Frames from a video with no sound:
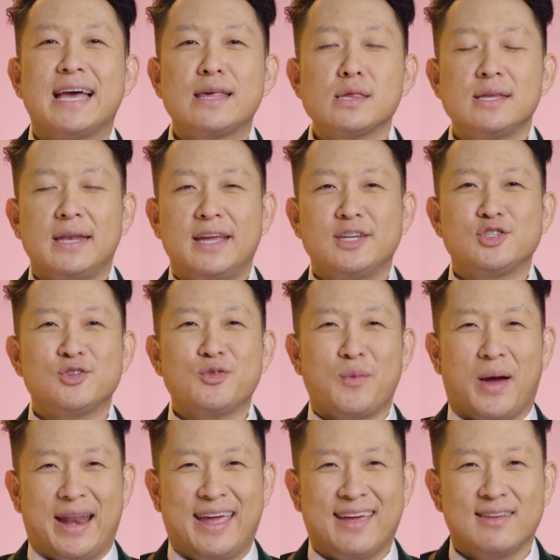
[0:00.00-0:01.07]
Destination
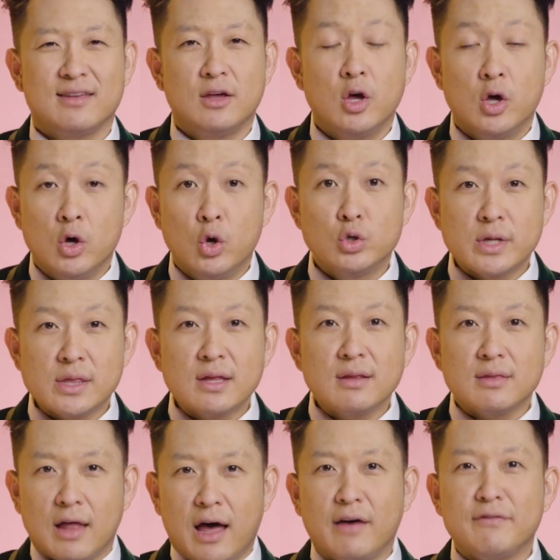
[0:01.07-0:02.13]
Wedding. Who
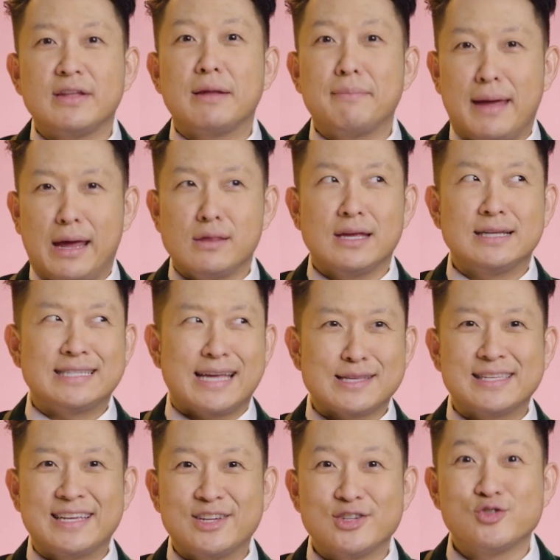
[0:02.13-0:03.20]
doesn't love an amazing
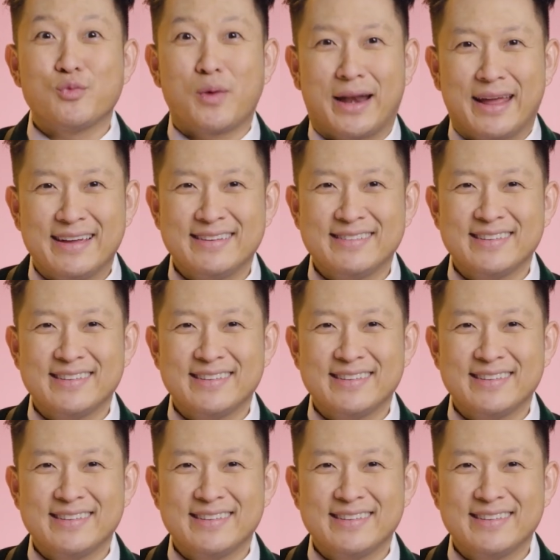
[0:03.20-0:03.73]
destination wedding?